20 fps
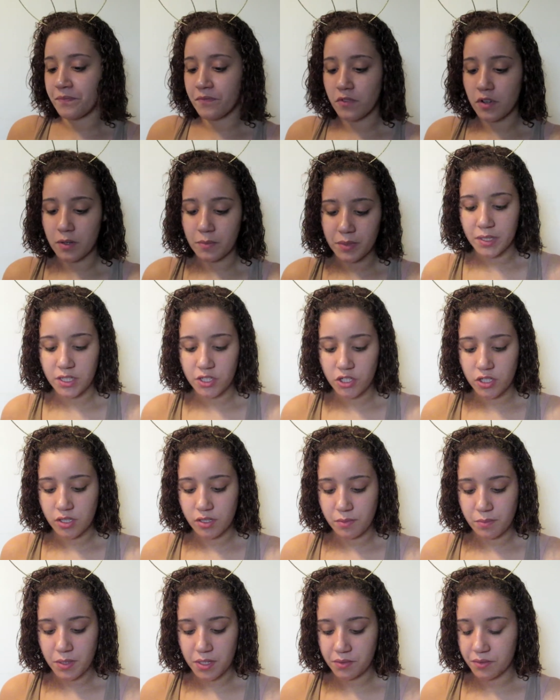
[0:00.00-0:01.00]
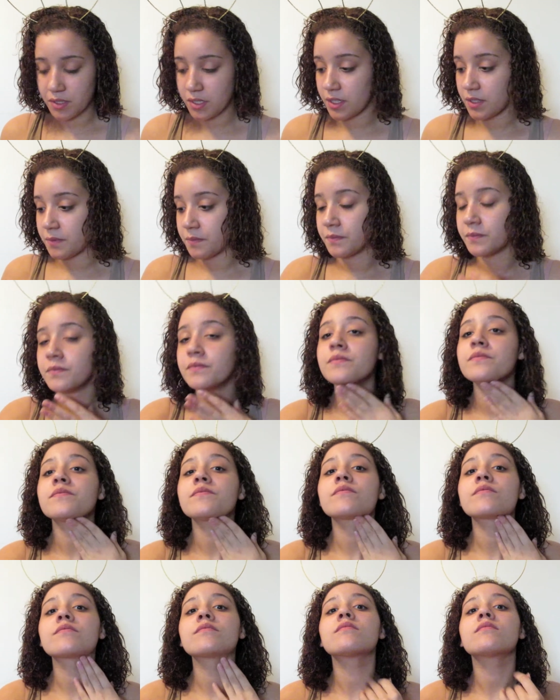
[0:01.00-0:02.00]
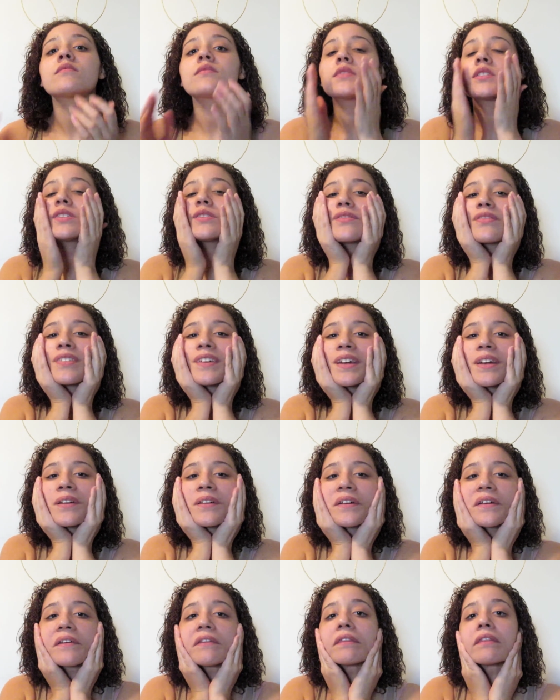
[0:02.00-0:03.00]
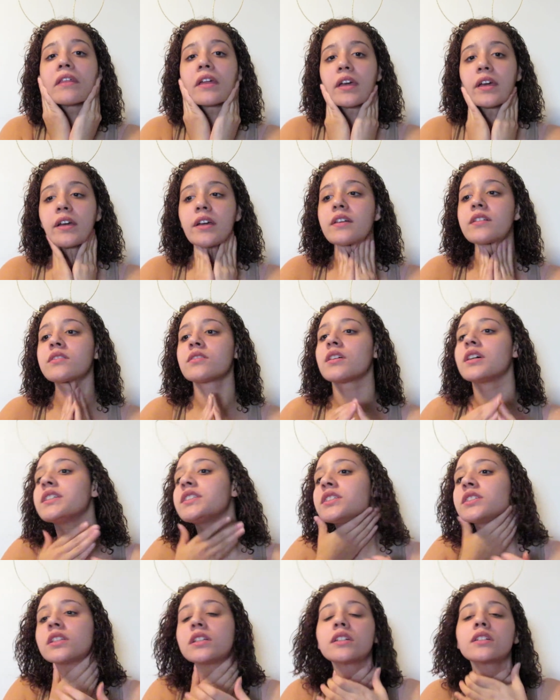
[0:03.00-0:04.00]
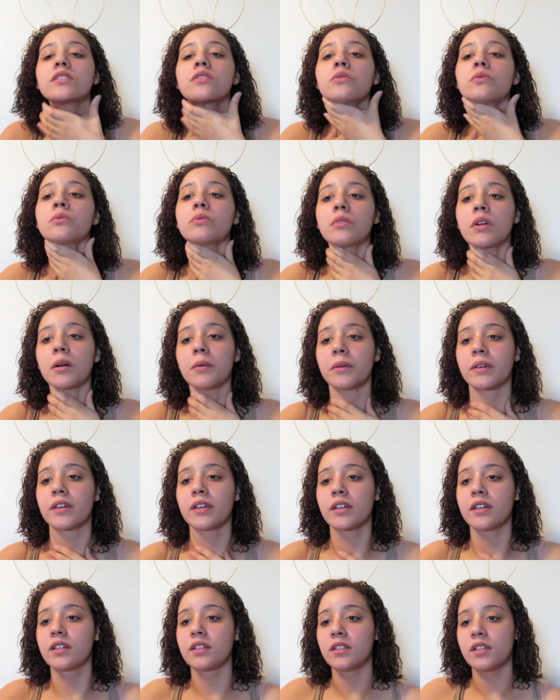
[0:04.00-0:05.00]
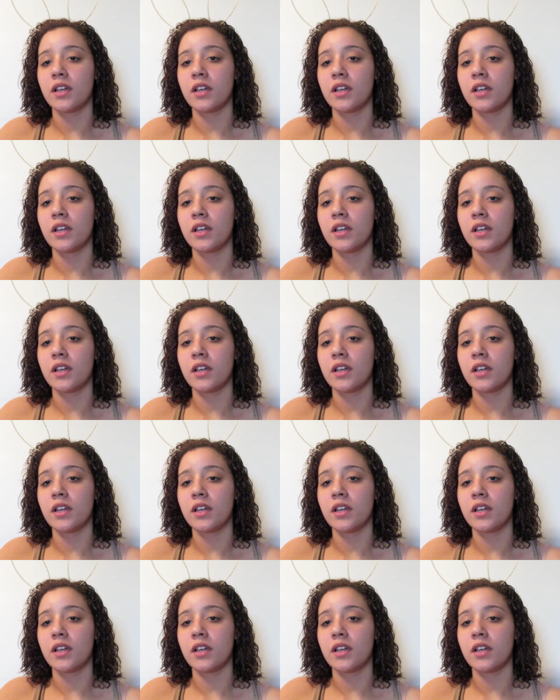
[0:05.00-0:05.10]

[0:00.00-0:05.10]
from Nature's Bounty. It's very thick, so I just like to rub it